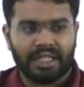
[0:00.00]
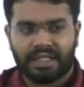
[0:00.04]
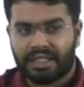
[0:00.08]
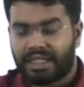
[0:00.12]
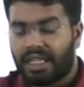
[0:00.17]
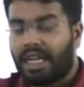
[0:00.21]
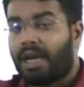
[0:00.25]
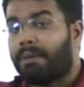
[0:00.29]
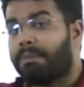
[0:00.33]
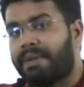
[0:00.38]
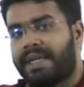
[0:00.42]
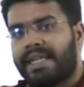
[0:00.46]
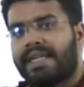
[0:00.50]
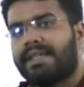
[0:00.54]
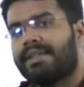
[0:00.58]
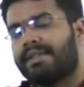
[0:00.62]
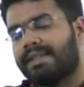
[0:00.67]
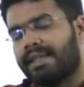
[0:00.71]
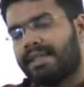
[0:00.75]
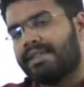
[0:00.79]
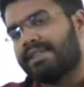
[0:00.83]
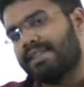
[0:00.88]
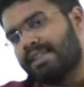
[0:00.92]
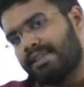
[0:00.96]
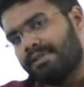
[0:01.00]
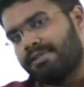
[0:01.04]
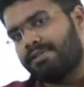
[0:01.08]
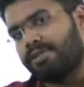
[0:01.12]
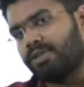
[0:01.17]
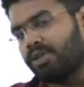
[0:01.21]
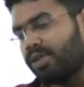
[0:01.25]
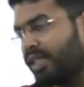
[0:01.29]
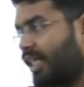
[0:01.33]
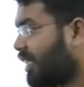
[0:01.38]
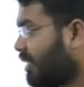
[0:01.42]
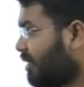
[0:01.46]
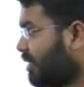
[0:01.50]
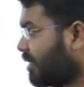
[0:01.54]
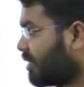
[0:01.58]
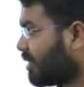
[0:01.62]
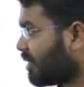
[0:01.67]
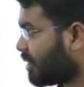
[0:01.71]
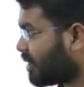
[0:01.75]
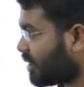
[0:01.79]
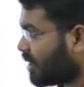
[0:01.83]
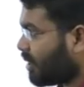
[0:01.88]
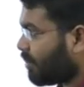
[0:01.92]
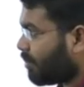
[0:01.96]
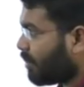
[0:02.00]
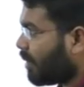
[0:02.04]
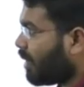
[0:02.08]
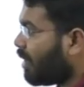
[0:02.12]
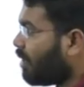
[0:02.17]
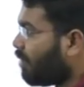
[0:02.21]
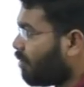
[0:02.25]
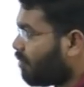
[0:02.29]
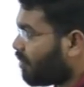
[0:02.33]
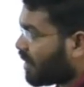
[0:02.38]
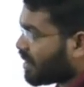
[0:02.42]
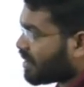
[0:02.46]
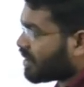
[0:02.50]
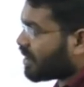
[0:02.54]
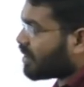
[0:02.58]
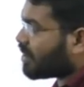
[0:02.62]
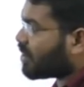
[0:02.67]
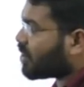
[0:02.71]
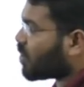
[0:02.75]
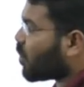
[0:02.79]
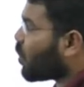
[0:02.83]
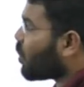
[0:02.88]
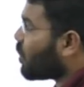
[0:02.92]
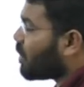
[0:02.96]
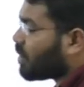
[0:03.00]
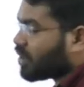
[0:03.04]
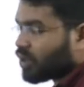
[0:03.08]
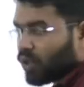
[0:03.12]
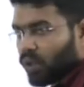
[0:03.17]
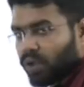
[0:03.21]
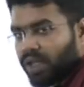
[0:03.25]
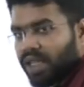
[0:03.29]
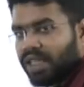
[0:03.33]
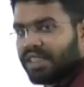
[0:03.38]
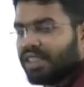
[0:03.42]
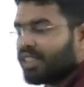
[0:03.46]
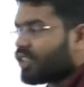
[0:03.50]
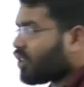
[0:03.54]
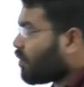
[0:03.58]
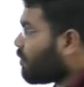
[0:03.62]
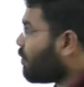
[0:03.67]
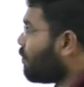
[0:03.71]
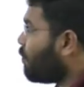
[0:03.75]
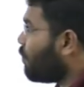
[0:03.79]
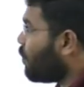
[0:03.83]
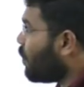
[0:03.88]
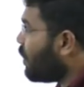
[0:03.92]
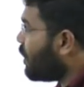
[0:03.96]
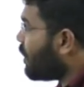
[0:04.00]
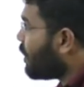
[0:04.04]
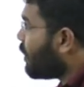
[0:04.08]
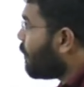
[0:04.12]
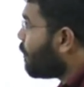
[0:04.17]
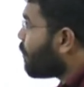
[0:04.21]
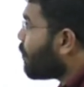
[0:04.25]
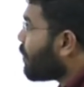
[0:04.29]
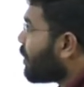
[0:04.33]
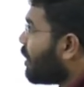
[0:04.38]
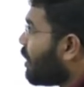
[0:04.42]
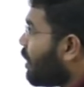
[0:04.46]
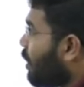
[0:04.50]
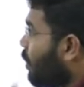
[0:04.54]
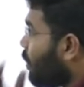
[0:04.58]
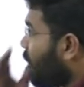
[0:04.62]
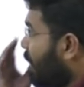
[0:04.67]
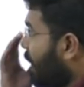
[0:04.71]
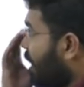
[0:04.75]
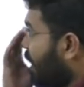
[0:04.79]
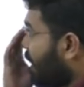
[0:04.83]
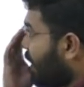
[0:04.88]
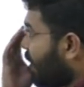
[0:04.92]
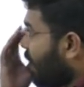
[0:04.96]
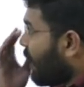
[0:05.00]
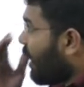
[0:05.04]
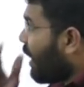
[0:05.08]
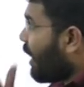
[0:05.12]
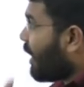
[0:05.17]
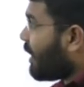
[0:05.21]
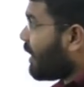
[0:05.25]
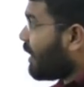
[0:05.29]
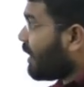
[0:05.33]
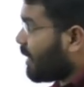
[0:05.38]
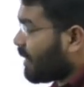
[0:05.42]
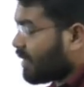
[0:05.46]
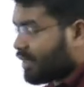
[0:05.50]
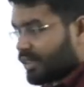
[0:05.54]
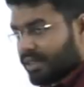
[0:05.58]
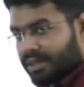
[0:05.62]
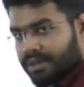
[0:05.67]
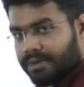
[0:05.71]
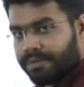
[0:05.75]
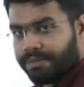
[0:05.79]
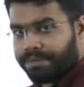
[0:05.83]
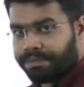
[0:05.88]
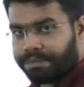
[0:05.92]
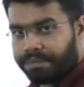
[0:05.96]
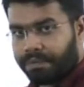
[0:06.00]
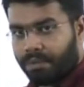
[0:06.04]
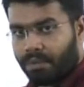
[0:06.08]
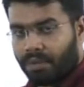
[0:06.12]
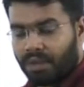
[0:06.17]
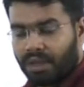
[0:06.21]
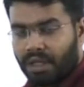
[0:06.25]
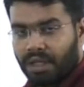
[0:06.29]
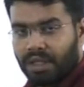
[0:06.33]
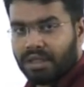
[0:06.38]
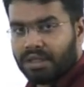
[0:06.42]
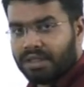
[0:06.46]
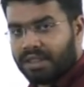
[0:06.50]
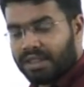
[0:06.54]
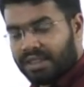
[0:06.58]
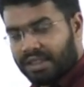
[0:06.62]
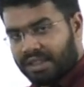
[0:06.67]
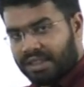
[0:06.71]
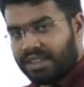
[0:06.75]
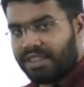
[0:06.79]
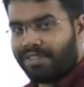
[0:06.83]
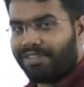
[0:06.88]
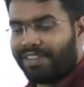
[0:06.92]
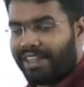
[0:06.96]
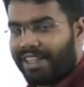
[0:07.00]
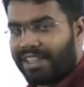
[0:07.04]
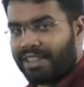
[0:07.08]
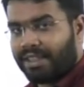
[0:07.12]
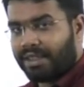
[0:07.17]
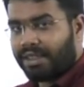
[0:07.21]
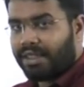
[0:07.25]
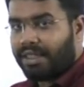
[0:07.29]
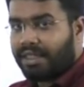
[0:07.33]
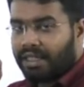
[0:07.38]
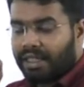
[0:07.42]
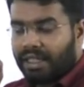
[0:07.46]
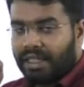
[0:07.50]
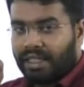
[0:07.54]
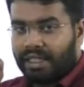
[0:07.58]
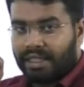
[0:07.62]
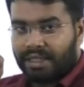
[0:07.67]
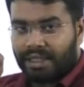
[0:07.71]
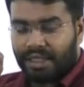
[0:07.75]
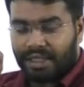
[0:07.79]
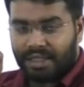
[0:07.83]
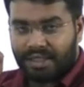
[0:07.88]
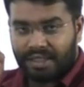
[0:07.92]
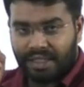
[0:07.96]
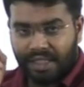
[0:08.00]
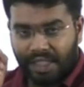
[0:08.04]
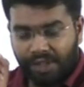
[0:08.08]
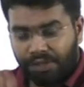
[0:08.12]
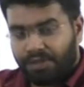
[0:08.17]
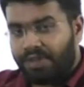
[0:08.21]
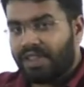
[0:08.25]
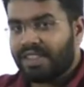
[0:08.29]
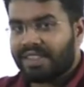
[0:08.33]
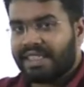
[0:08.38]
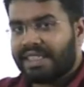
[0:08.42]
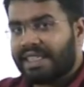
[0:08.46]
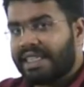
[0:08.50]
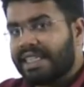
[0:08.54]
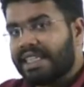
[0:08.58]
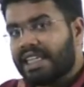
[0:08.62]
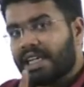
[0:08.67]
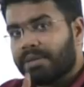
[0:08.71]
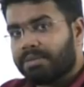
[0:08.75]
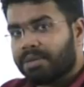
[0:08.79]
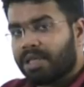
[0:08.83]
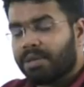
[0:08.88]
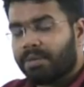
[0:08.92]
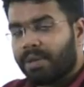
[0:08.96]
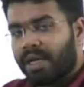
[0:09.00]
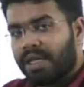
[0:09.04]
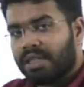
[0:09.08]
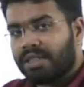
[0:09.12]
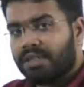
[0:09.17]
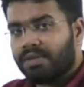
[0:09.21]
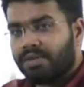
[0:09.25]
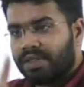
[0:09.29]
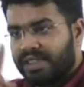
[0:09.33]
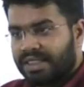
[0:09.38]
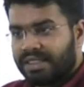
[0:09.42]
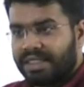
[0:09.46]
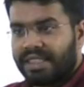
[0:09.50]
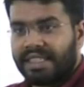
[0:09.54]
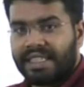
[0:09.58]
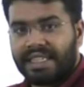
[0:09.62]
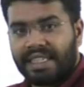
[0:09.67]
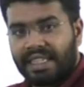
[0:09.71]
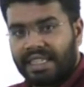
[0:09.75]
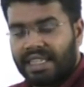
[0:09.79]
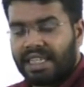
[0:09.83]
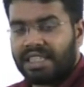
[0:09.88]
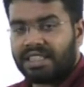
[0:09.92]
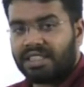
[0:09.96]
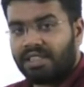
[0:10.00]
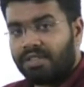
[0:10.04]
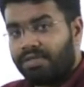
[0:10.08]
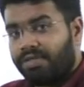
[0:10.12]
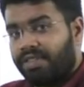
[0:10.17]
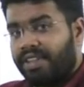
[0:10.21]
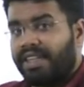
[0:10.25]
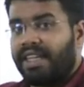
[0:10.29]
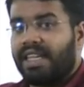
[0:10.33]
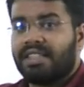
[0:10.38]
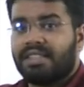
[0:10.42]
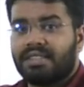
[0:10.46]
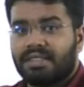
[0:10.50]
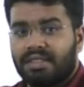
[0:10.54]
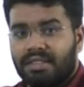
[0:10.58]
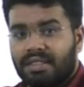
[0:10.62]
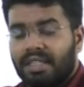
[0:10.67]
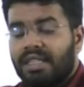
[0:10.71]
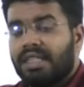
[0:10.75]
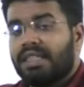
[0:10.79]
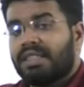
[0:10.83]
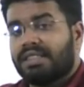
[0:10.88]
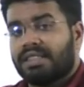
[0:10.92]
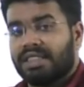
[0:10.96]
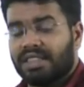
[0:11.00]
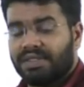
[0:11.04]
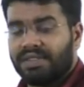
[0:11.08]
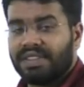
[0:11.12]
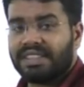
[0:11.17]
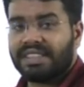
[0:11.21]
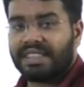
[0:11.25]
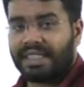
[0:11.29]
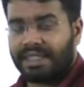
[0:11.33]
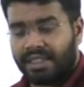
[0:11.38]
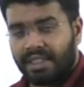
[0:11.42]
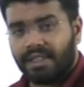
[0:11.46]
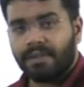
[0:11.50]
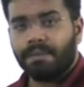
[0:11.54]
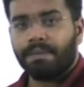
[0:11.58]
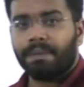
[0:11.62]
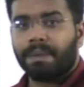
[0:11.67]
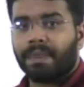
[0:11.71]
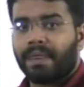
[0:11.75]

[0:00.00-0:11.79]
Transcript: update themselves. So that is the system, fastest stock exchange of the world. Now India INX. See, this is a fact. There is a Gift City in Ahmedabad, which is an international finance service center.